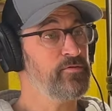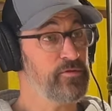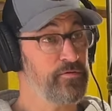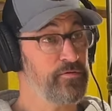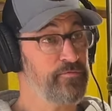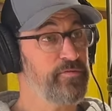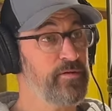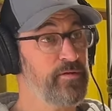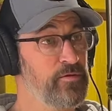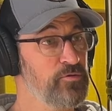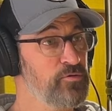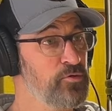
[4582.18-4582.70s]
to
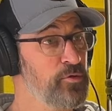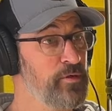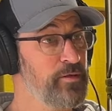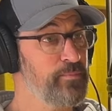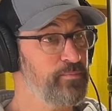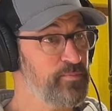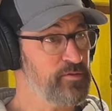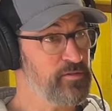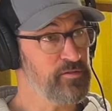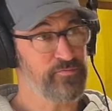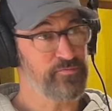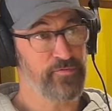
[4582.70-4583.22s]
field
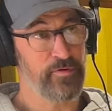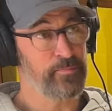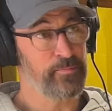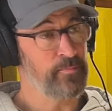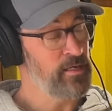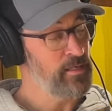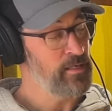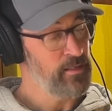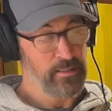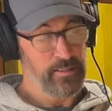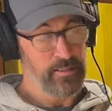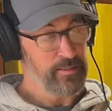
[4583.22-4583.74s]
trips from
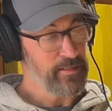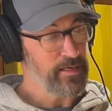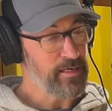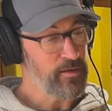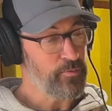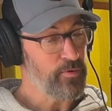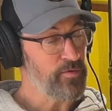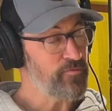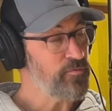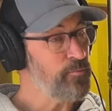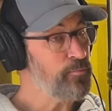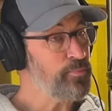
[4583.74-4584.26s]

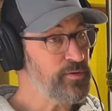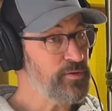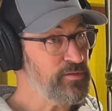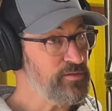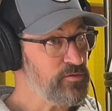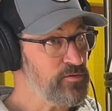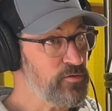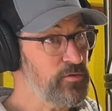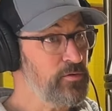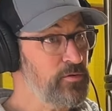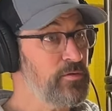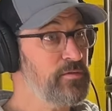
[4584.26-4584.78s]
anywhere from
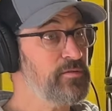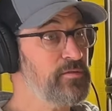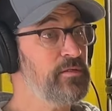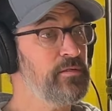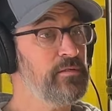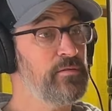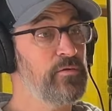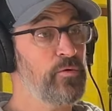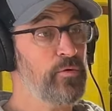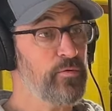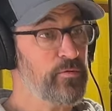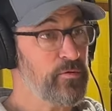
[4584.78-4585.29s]
preschool to
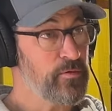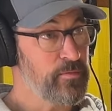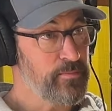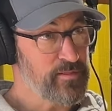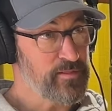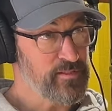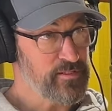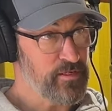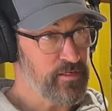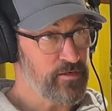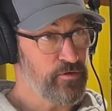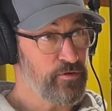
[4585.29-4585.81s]
Northern
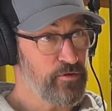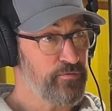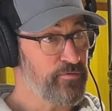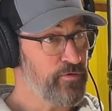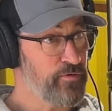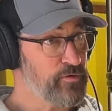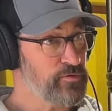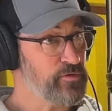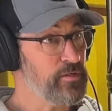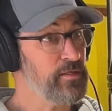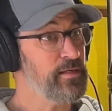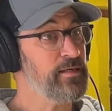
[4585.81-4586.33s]
Michigan
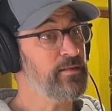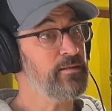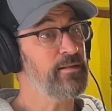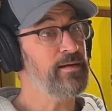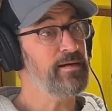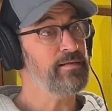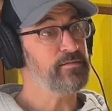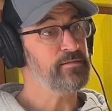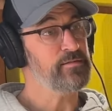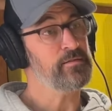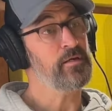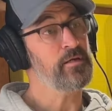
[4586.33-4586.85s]
University
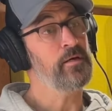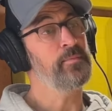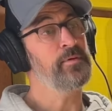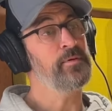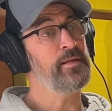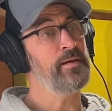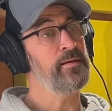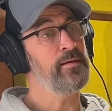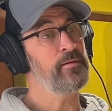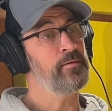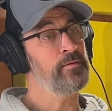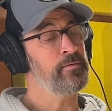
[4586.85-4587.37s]
classes coming
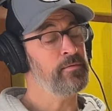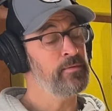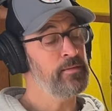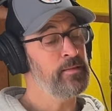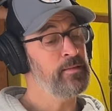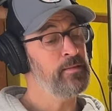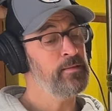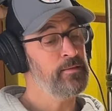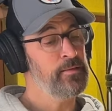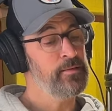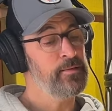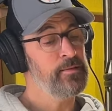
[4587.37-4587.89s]
down.
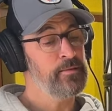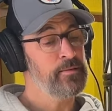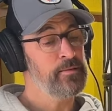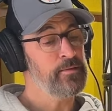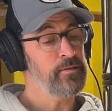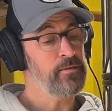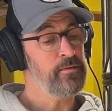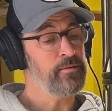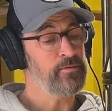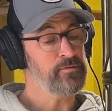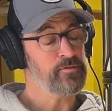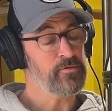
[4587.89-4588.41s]
You
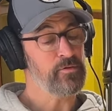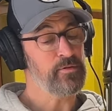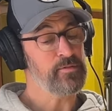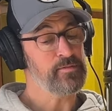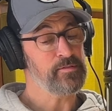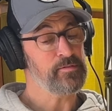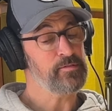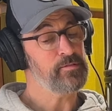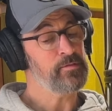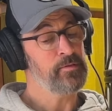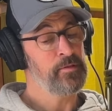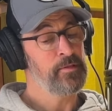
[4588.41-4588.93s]
know, so
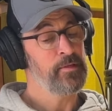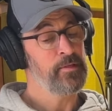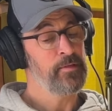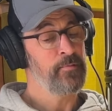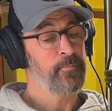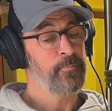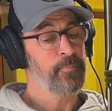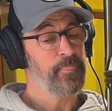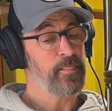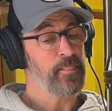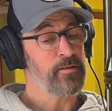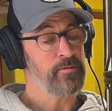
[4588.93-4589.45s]
it's
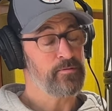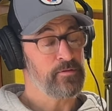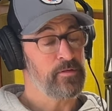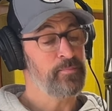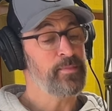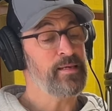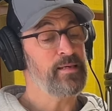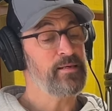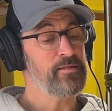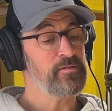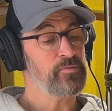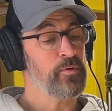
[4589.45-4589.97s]
to
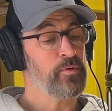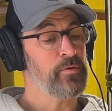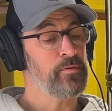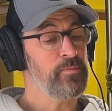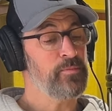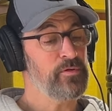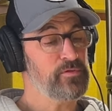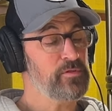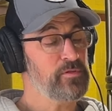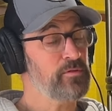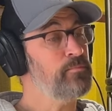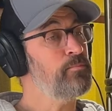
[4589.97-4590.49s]
me, it's one of the
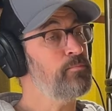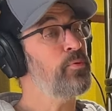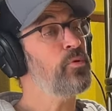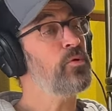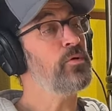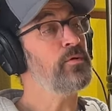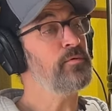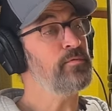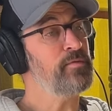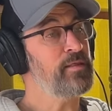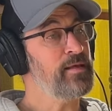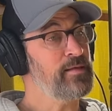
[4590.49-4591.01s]
most
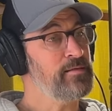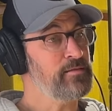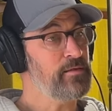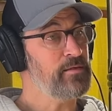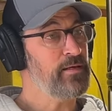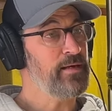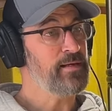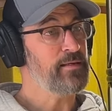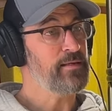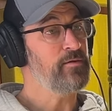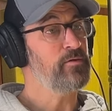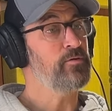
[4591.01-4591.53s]
important things that I
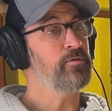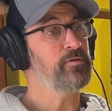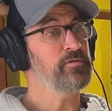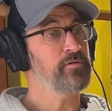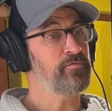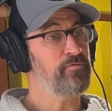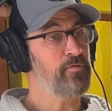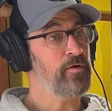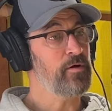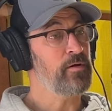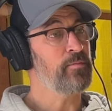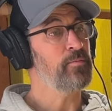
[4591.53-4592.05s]
can do as a
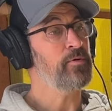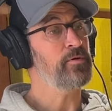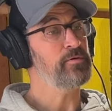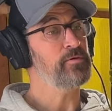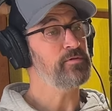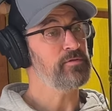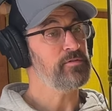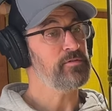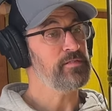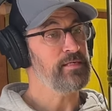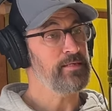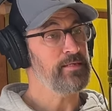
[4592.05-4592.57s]
farmer is
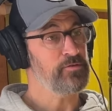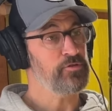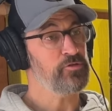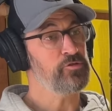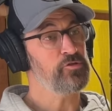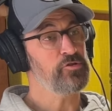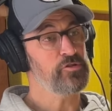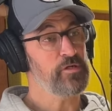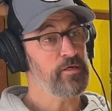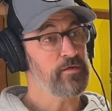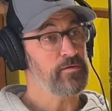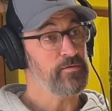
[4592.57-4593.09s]
teach and
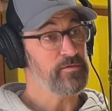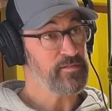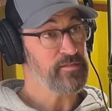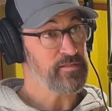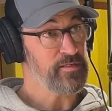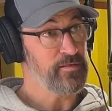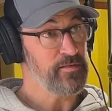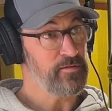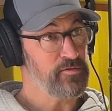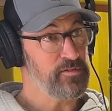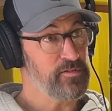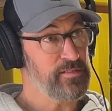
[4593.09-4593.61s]
share the
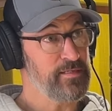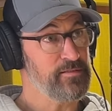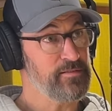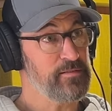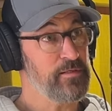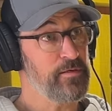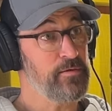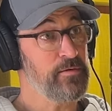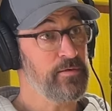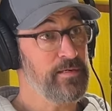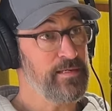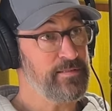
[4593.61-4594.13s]
skill sets
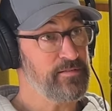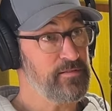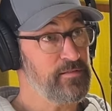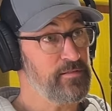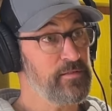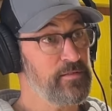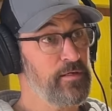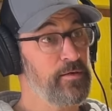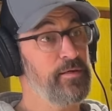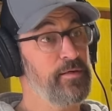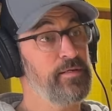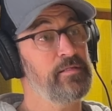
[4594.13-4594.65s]
that are
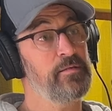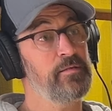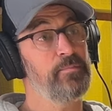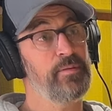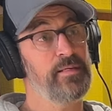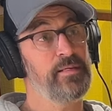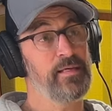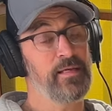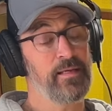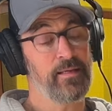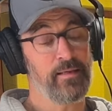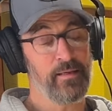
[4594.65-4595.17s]
necessary to
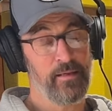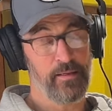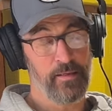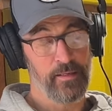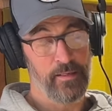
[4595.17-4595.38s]
be